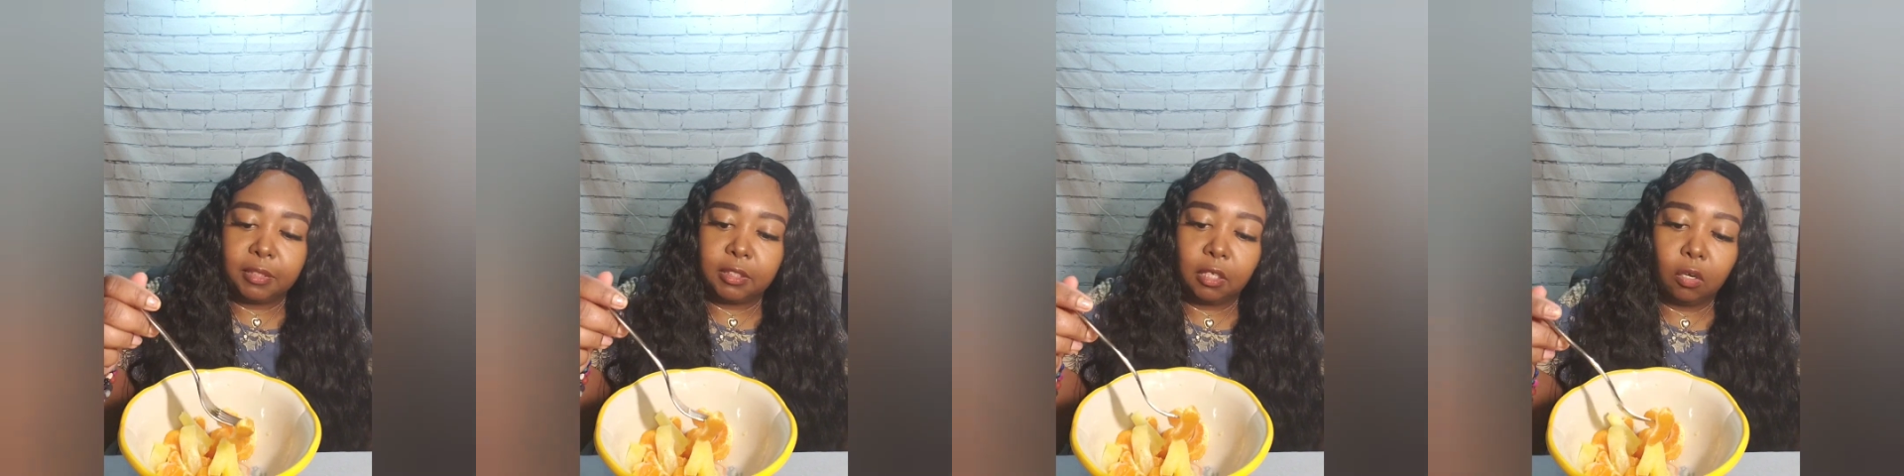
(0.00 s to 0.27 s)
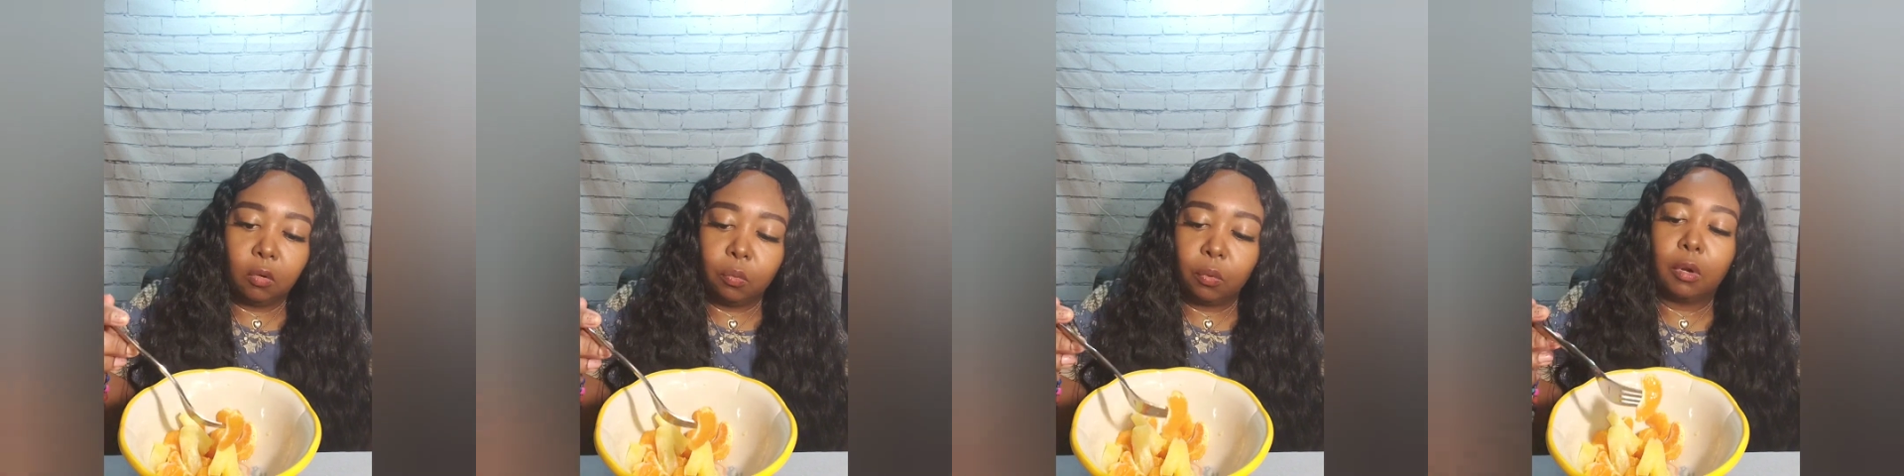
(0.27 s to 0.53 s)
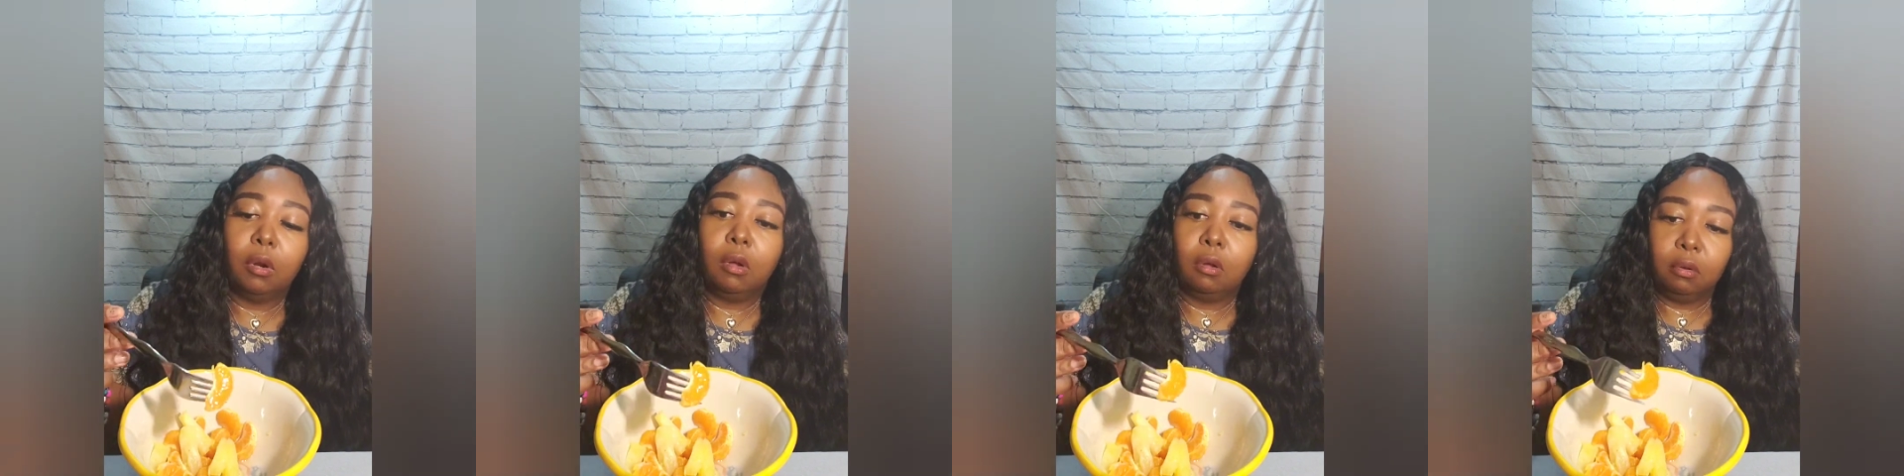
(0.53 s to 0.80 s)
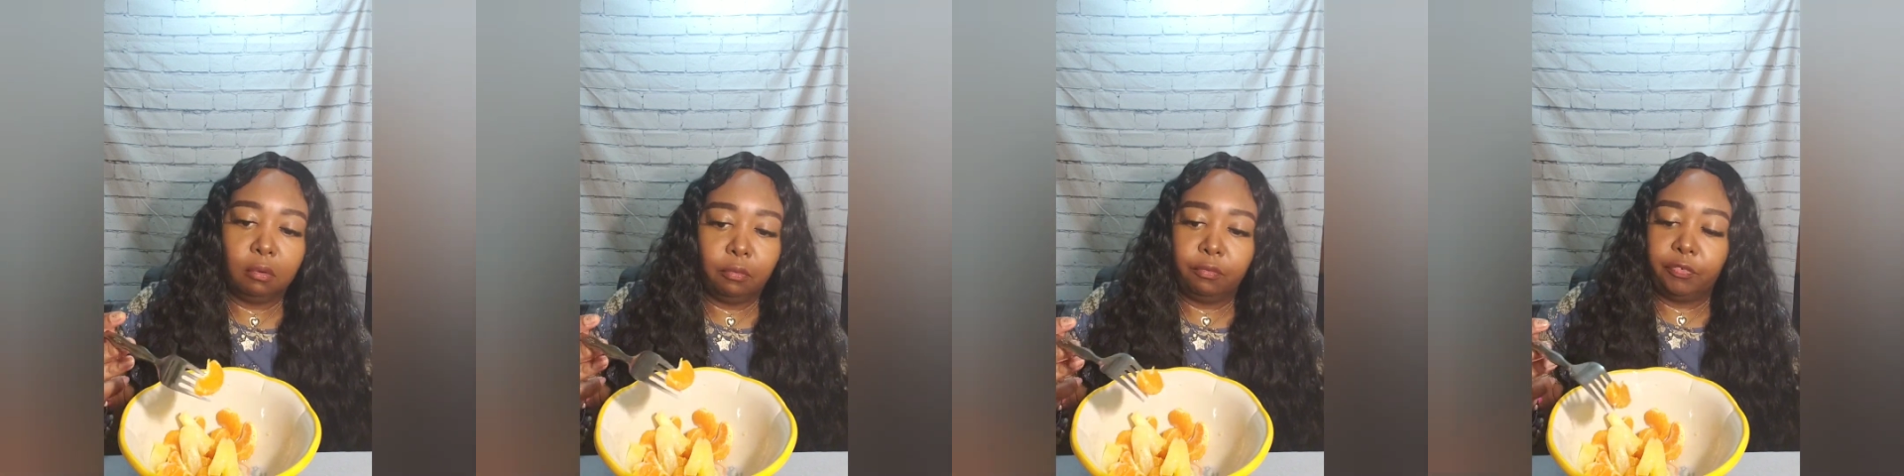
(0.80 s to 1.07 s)
so
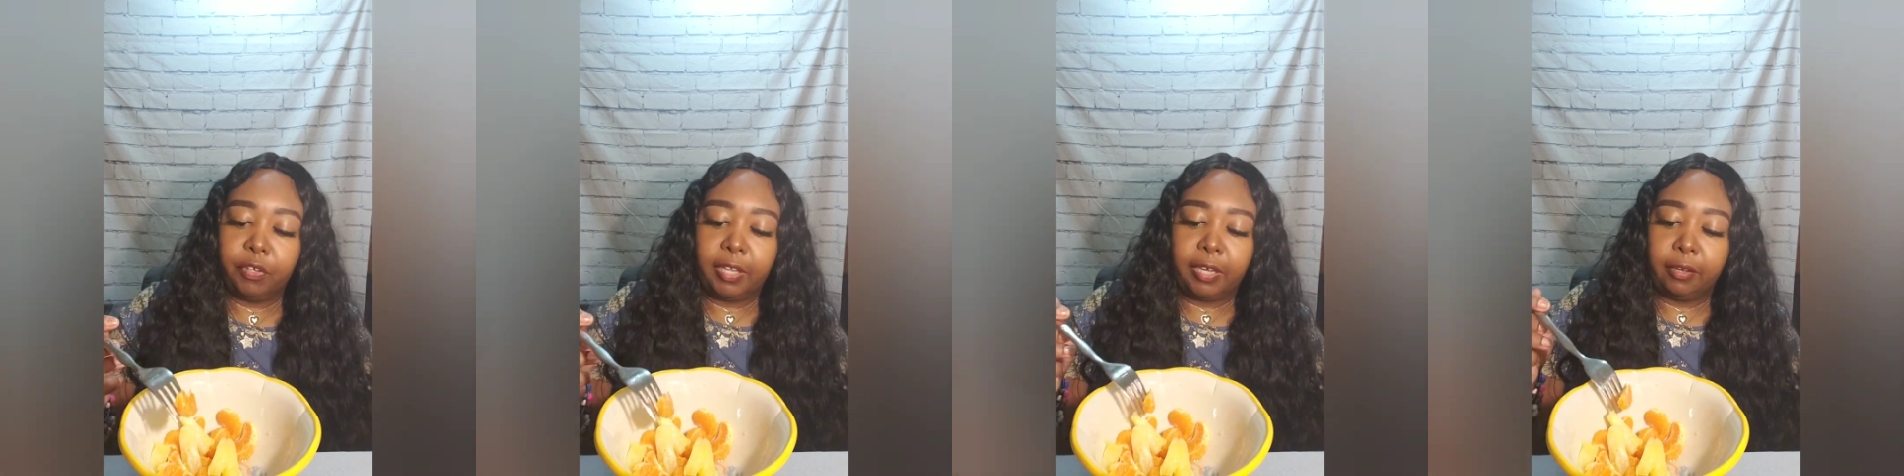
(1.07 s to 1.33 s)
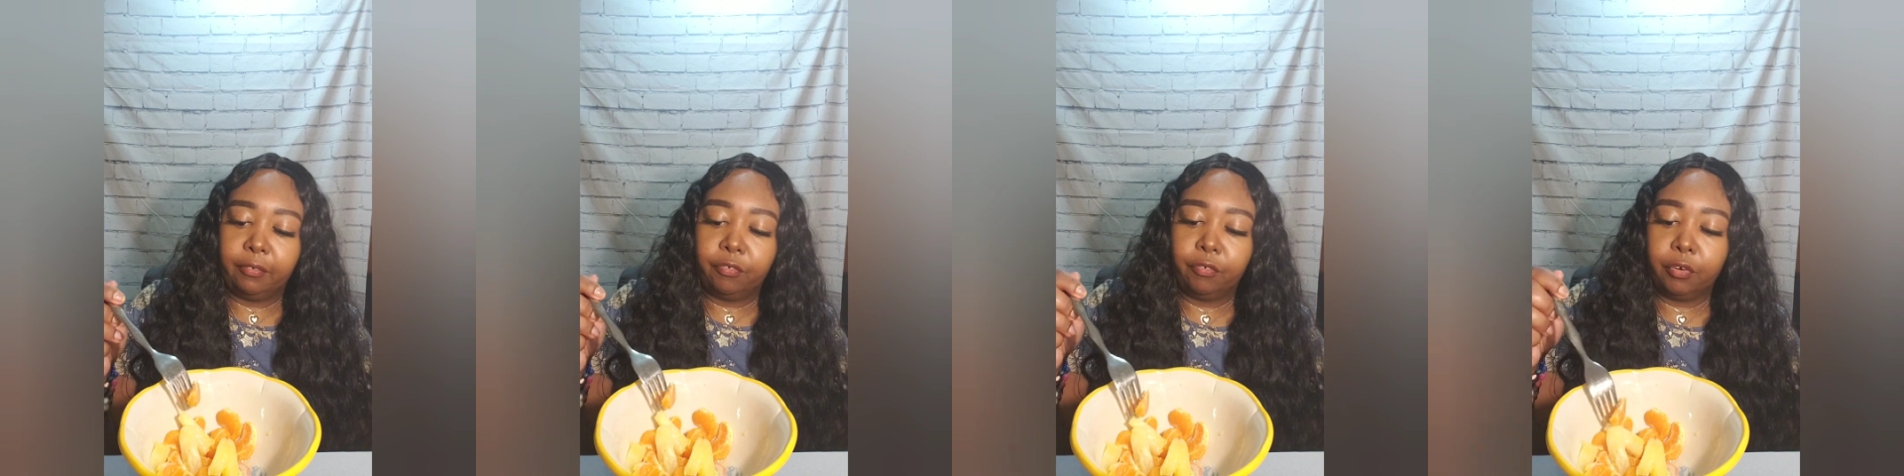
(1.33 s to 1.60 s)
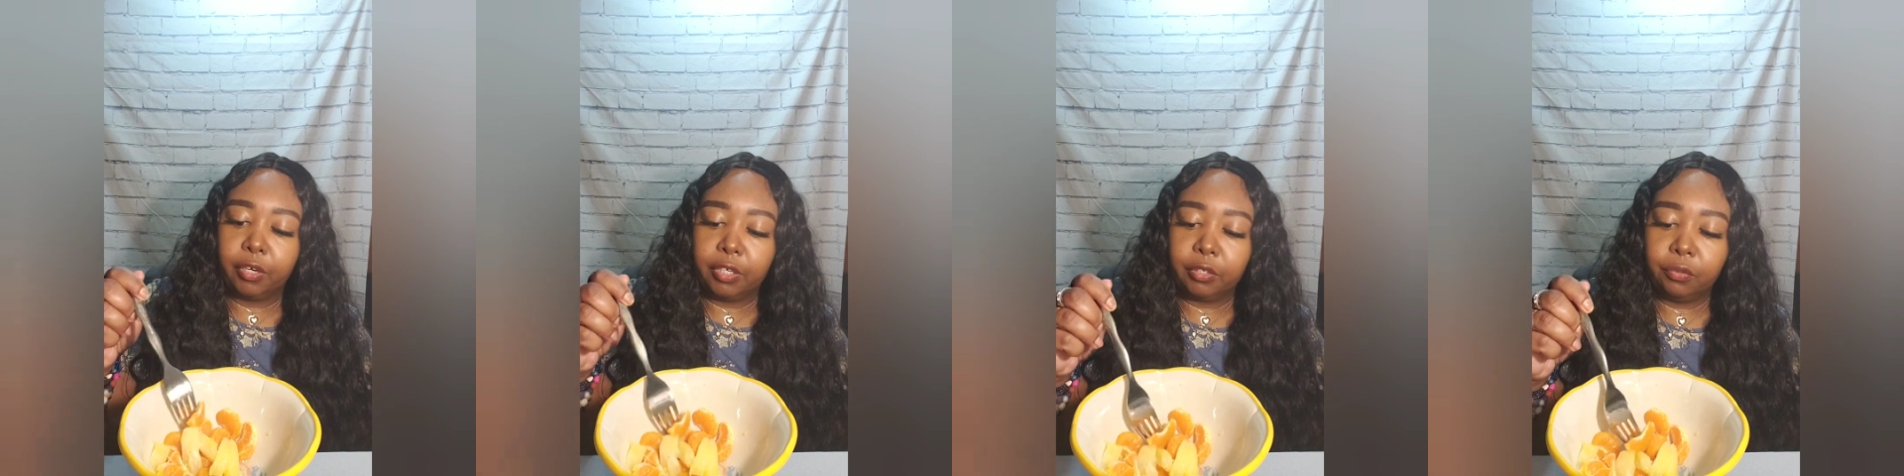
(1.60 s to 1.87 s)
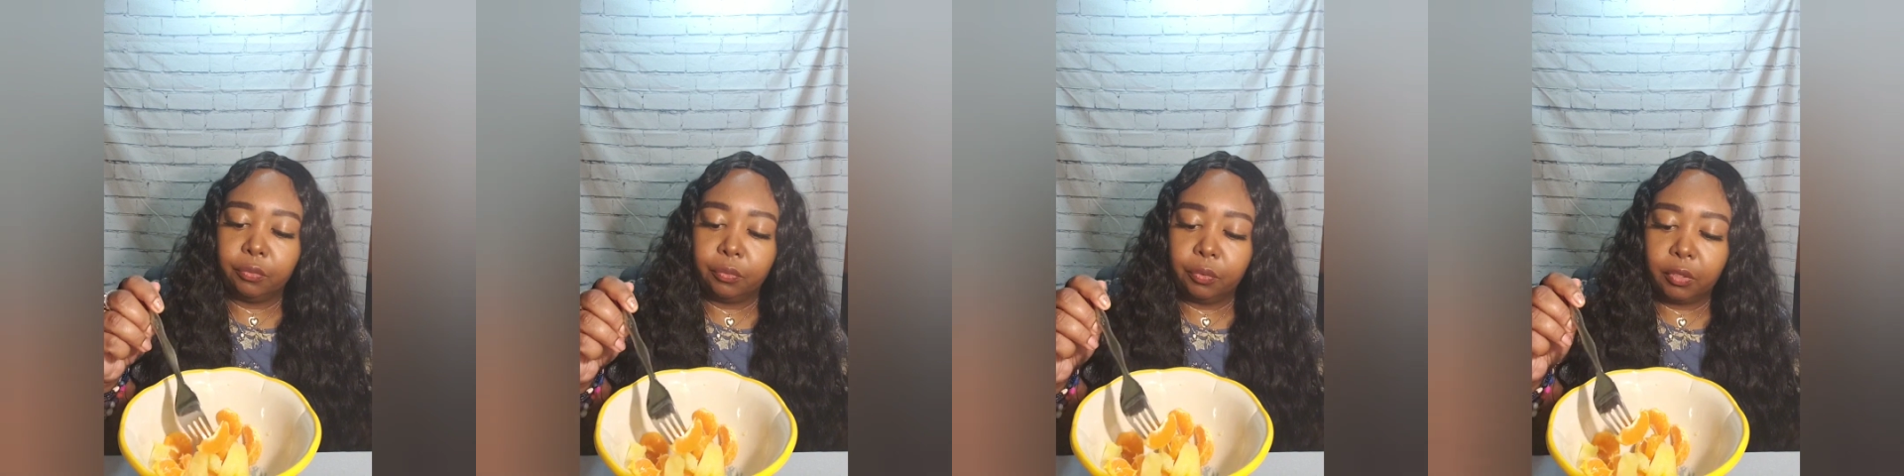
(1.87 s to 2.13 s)
wrong for that for
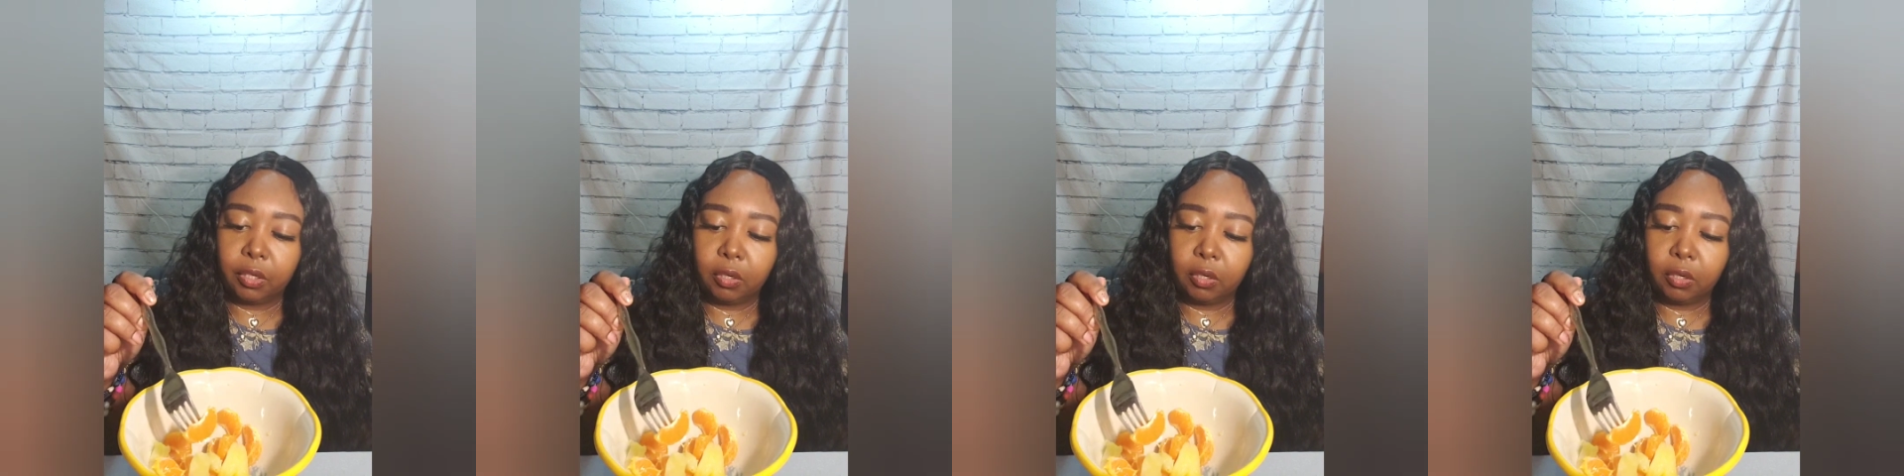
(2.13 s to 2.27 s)
you